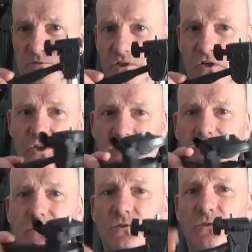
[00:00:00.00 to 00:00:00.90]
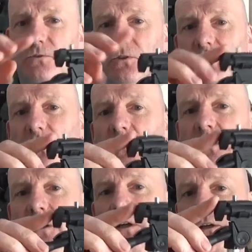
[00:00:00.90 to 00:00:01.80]
to lock it. And also it's got the
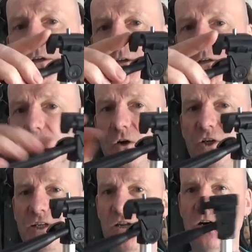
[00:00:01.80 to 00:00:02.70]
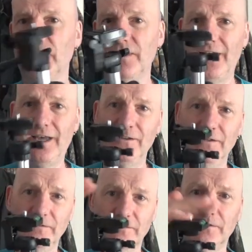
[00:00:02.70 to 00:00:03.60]
locking nut there.
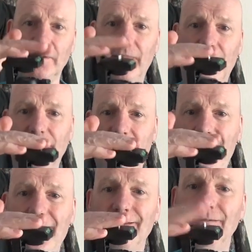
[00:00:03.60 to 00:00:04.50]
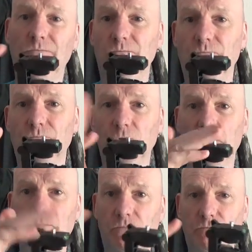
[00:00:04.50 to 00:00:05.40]
And that head will,
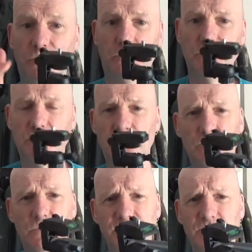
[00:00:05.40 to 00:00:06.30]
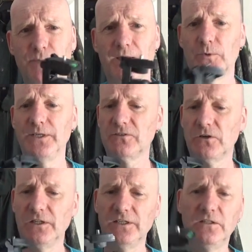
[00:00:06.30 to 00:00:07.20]
you know, raise up that way. It's
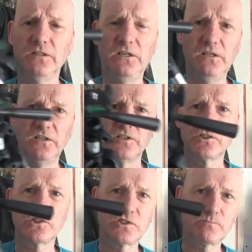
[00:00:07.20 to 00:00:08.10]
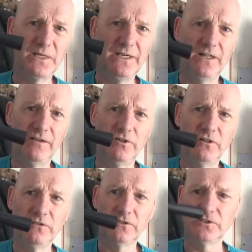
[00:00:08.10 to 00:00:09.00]
got a little spirit
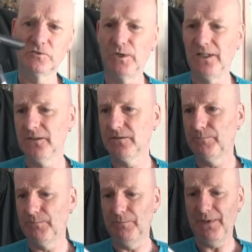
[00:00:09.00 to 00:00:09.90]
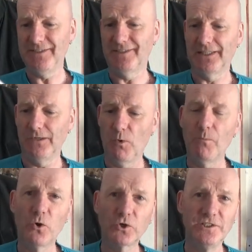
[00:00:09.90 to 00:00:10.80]
level on it as well. But basically, what
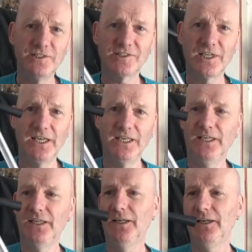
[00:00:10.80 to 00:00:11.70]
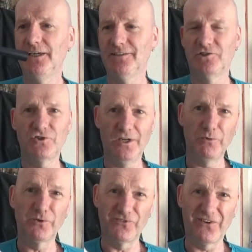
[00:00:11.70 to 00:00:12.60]
more can you say? It's a
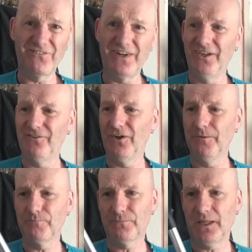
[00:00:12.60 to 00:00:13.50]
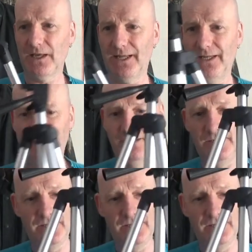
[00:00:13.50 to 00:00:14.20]
tripod for a fiver, and